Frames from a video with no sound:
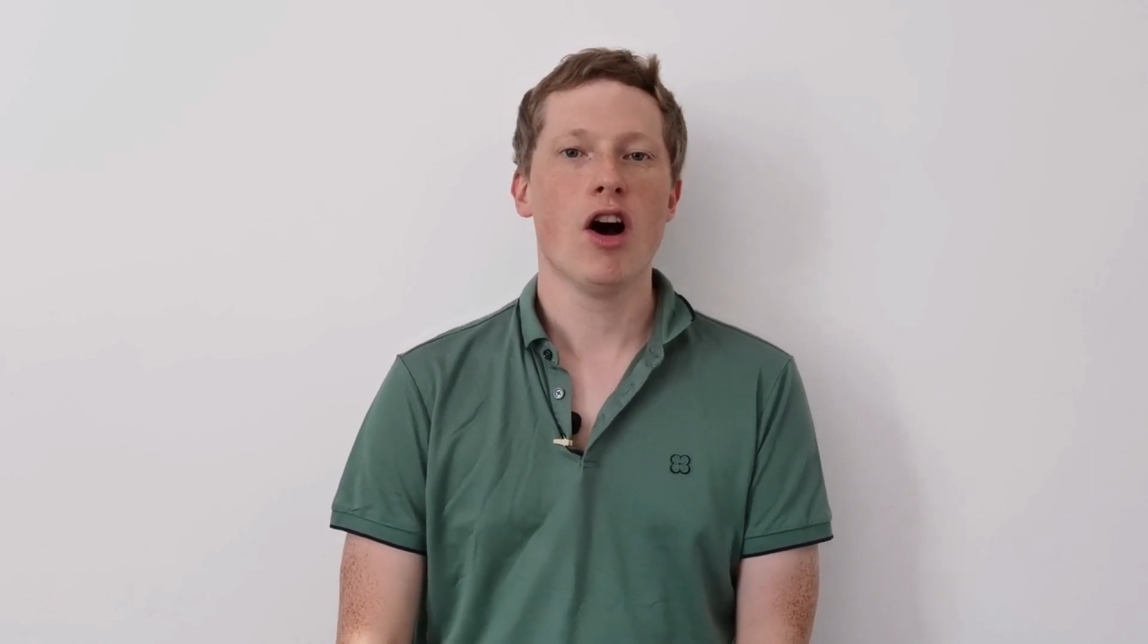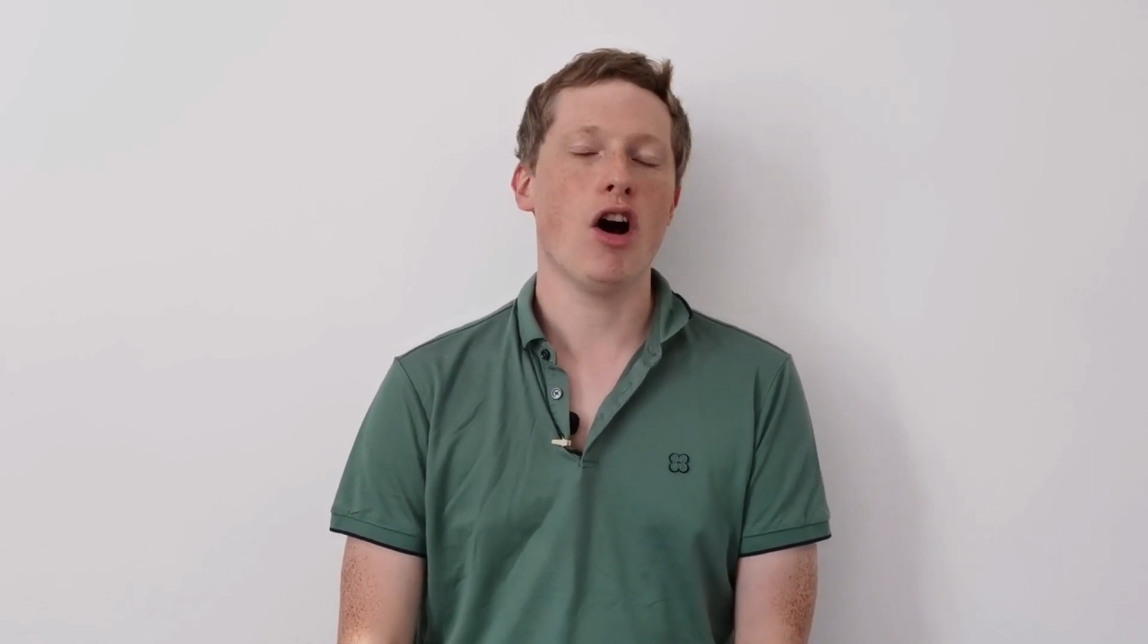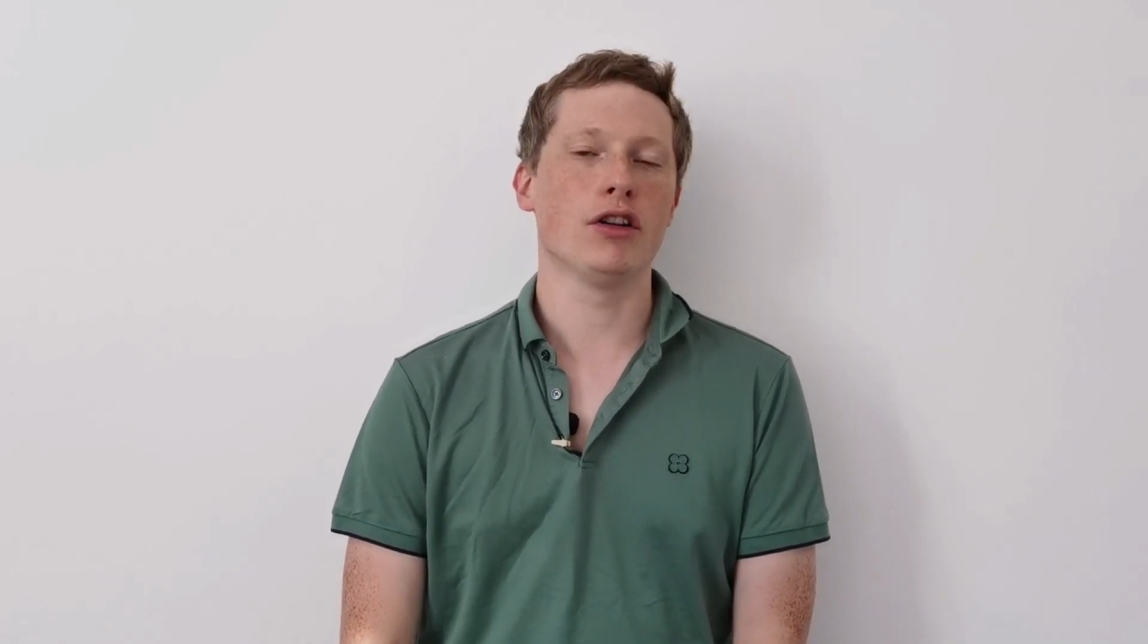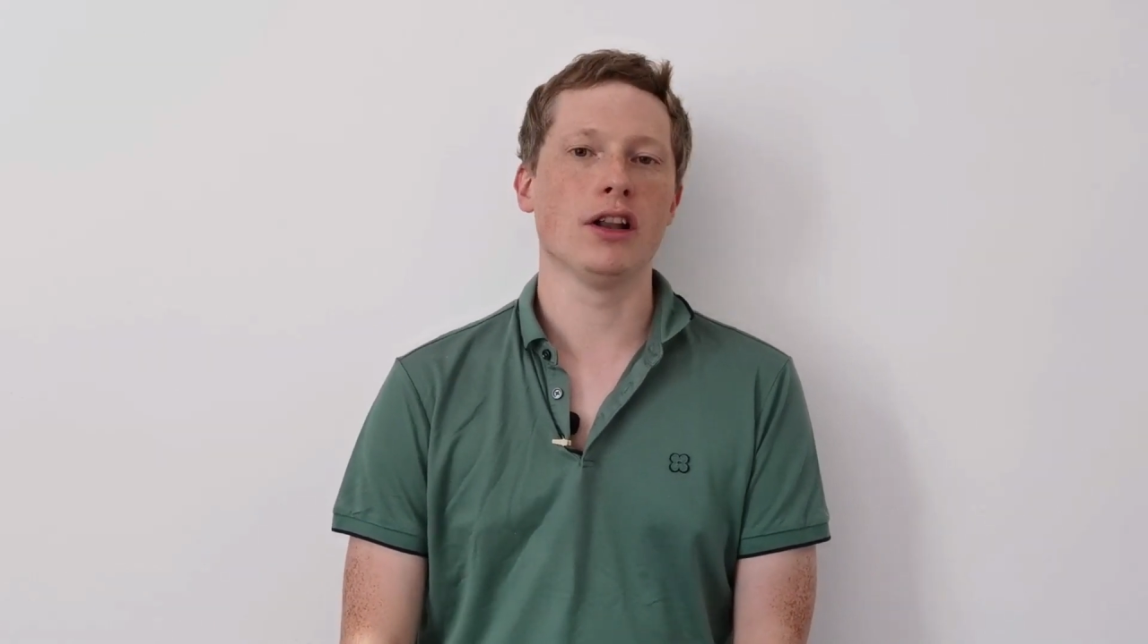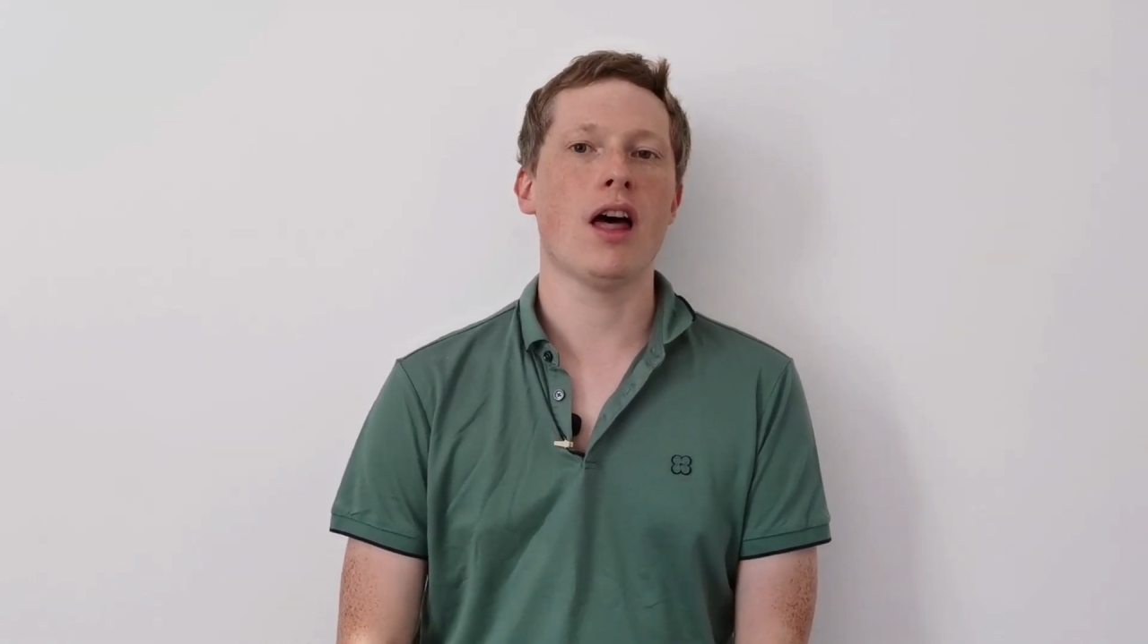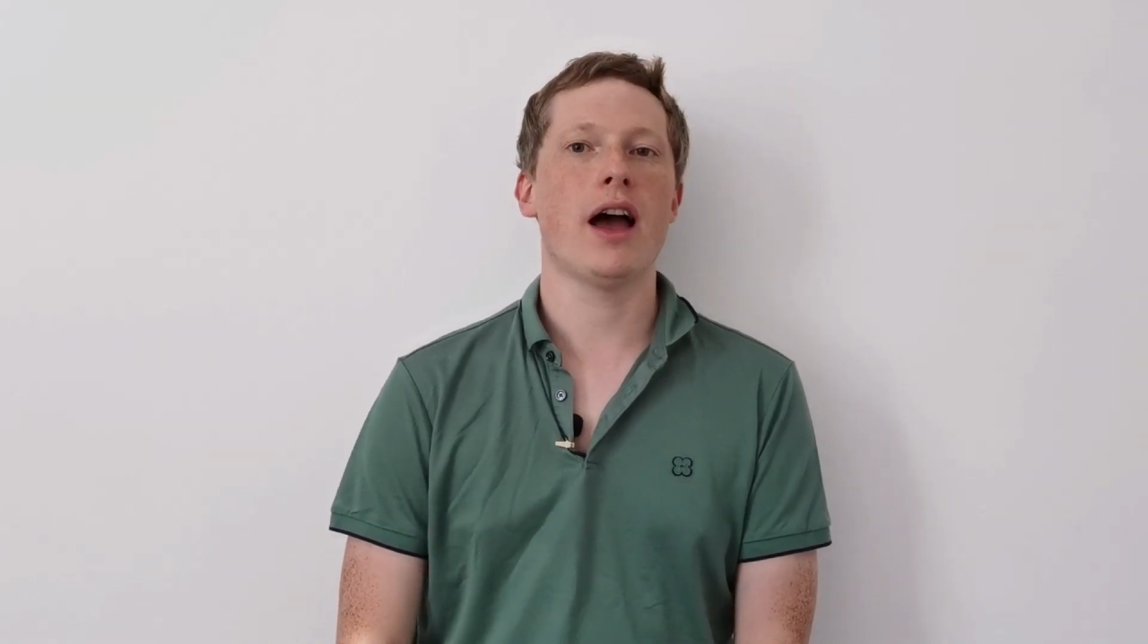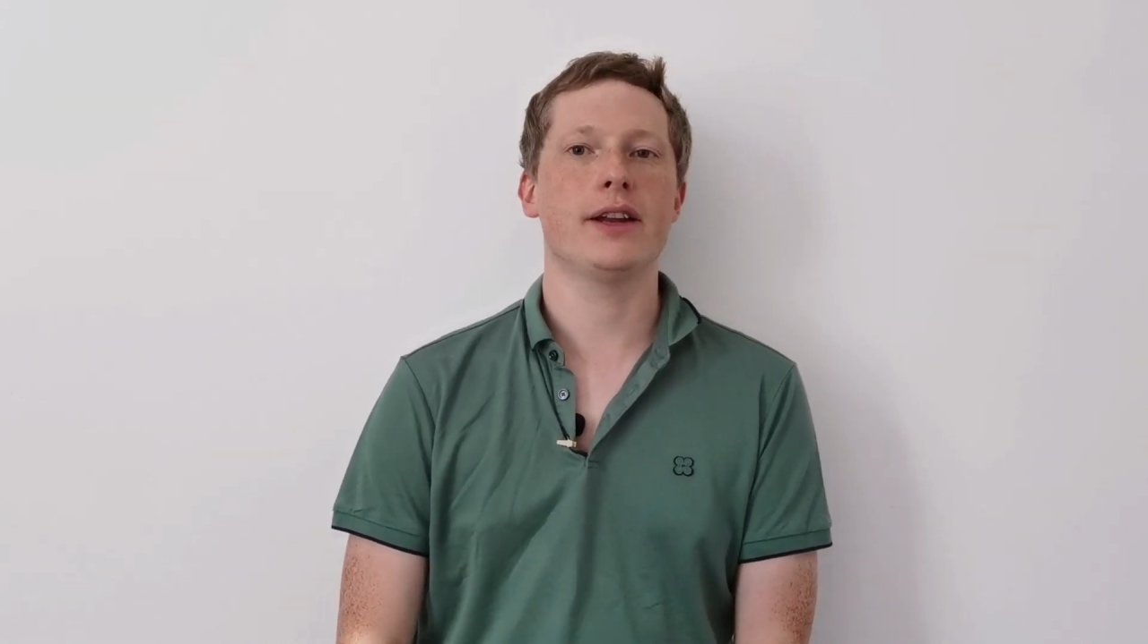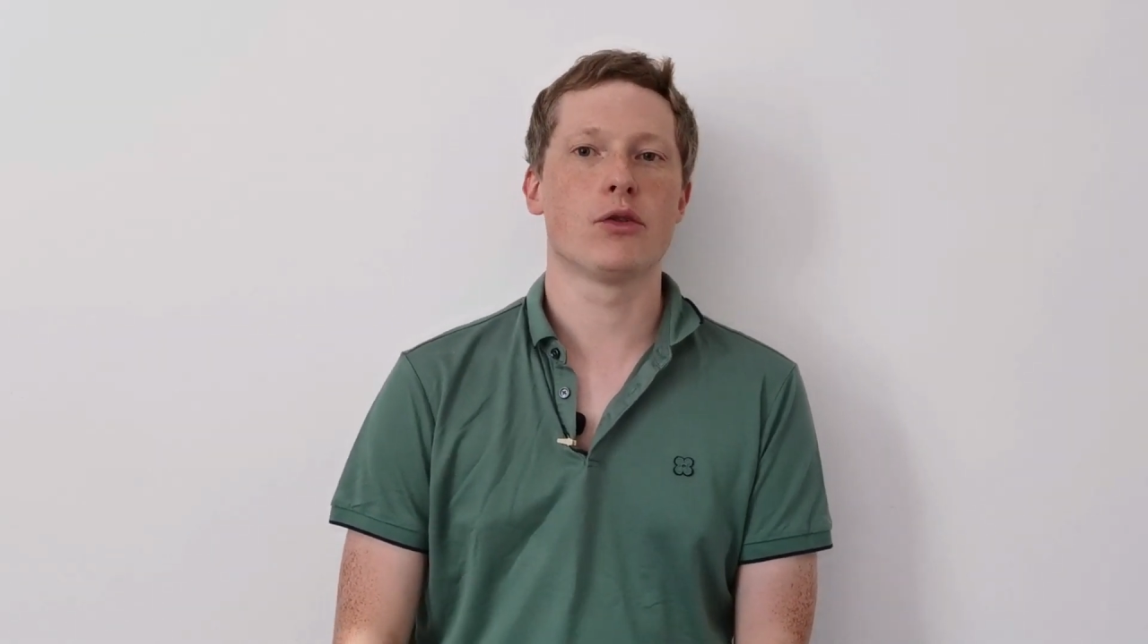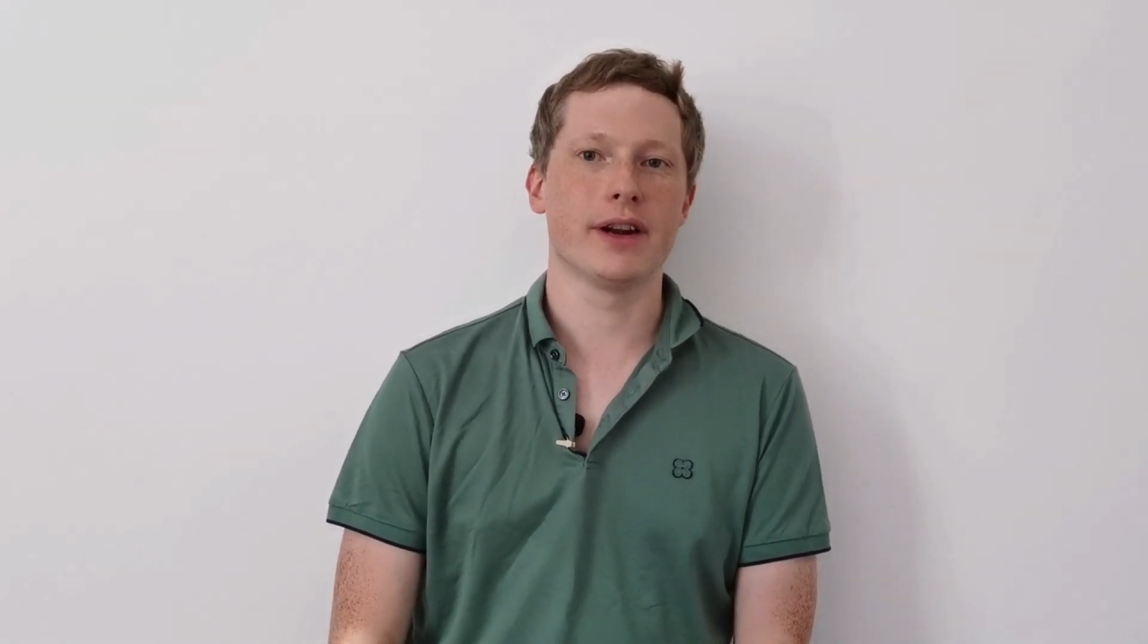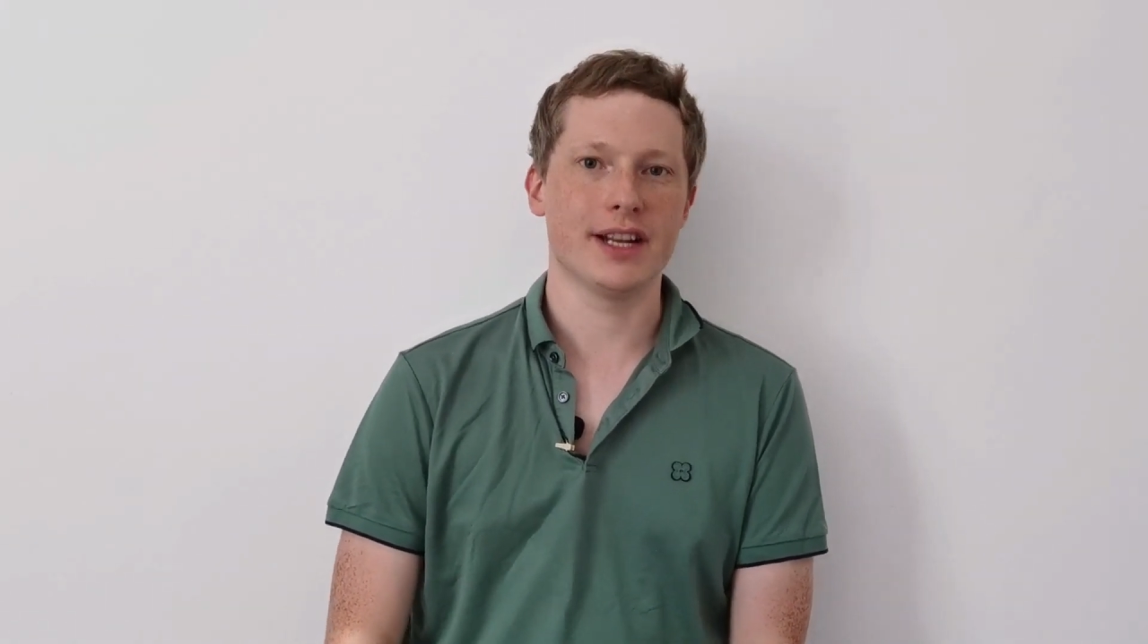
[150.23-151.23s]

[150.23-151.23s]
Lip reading: online or